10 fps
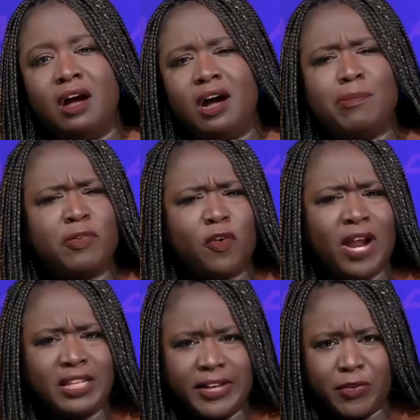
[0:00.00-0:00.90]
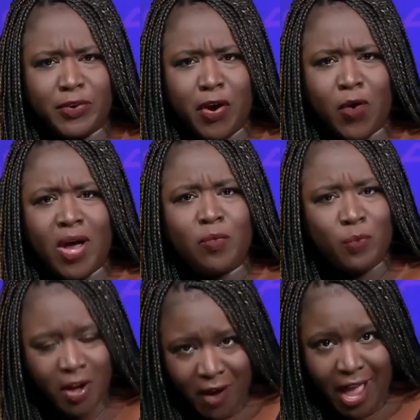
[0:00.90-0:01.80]
Uh, before I let you go, I
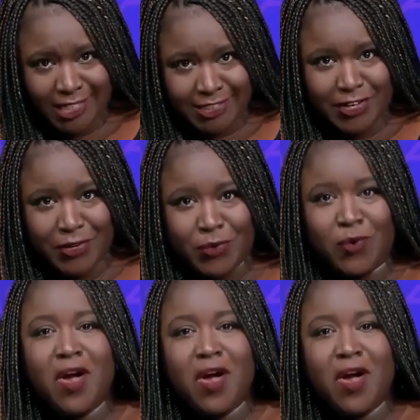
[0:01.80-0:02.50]
will ask you